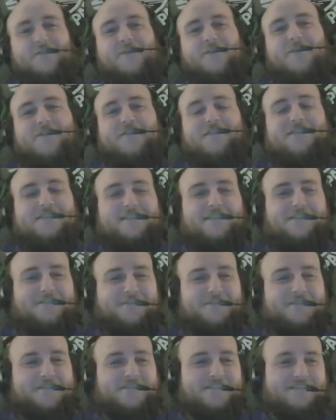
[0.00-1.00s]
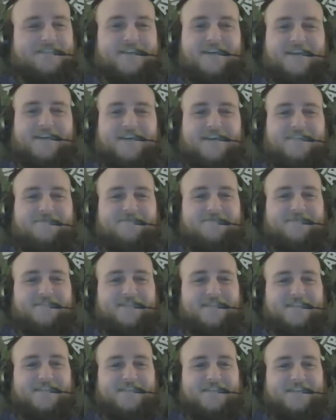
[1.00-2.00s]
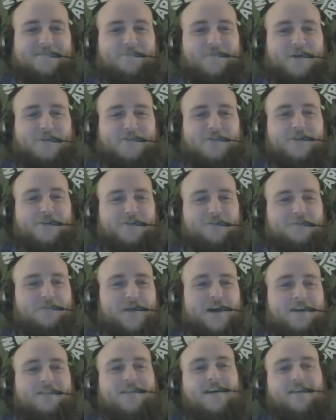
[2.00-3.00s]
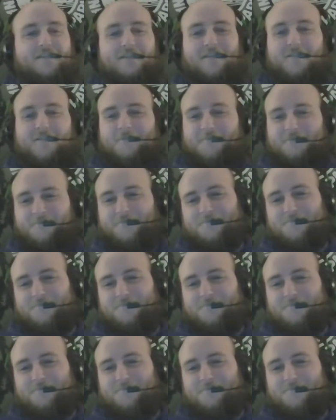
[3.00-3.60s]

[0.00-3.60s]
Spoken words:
or is this just much to do about nothing?